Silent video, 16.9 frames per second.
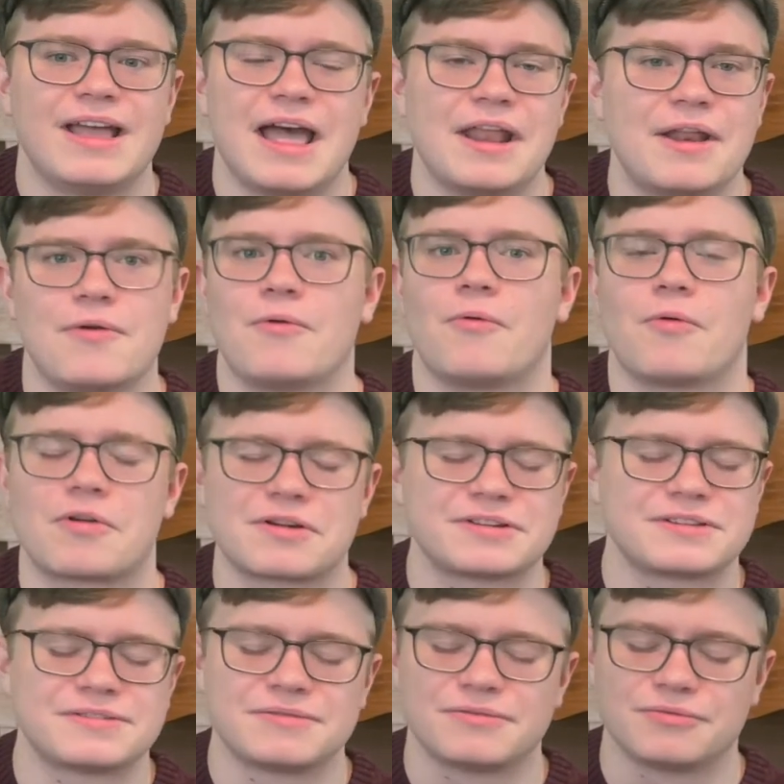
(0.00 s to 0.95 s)
and it
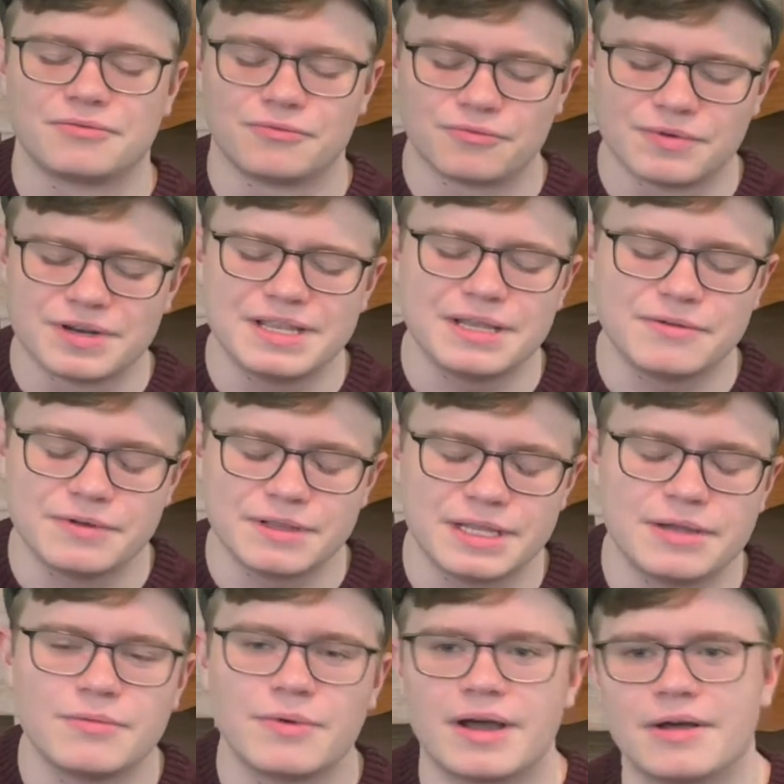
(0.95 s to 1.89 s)
works really,
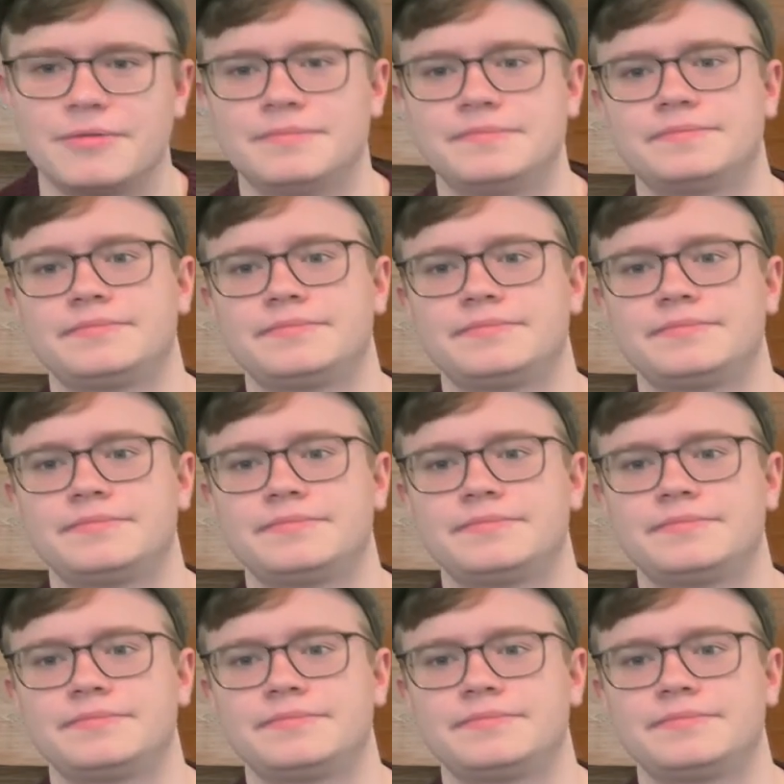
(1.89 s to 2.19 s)
really well.